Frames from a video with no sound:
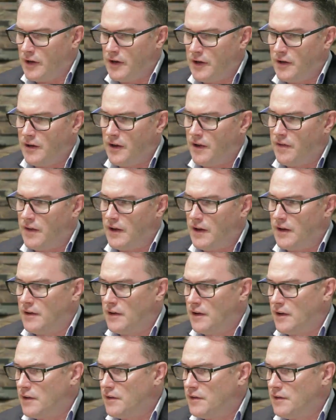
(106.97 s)
in, and
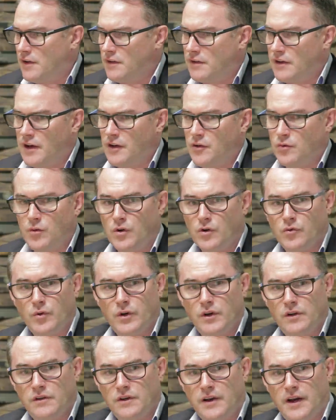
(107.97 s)
then 6, 8, 12
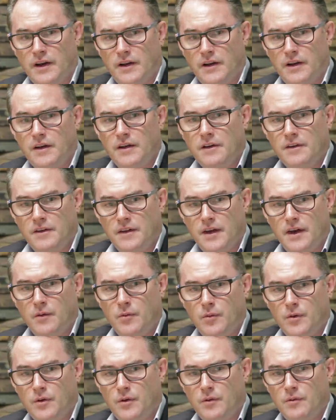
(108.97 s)
weeks later, they
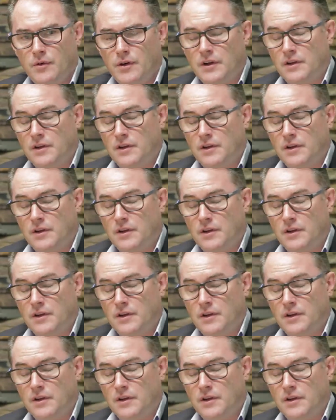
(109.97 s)
were,